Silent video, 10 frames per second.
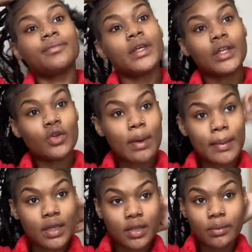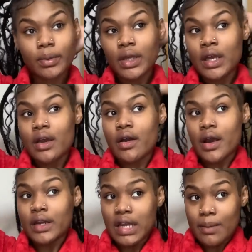they do my makeup. I
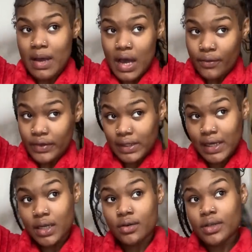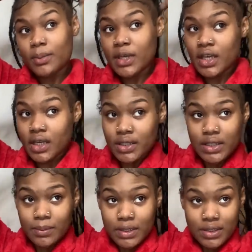already got my outfit laid out on the bed.
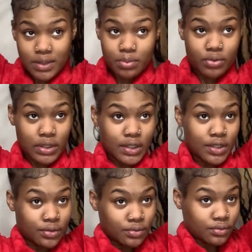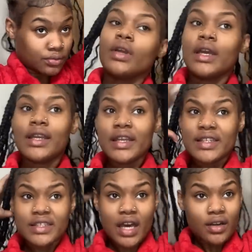Something simple and cute. It
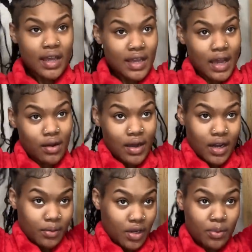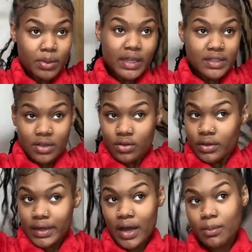is Saturday. I don't got no plans on
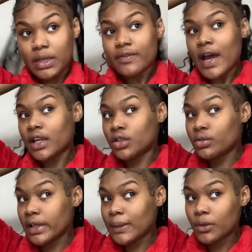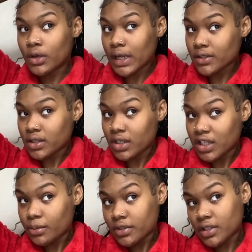going out, but if I do end up going out to the
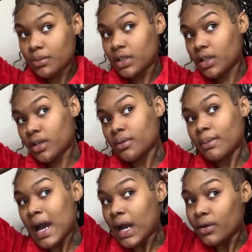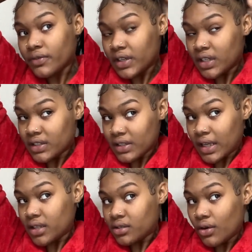club or something, my outfit is
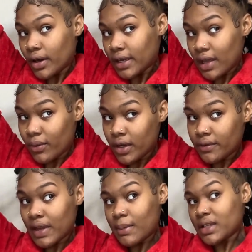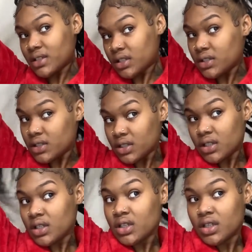like all day wear, if that makes sense.
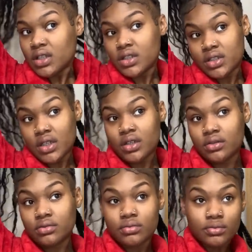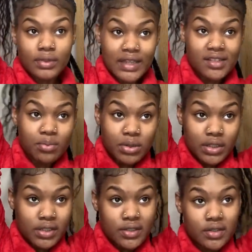So that's a
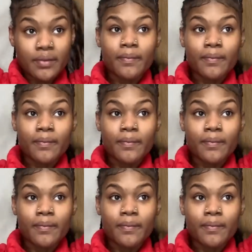plus.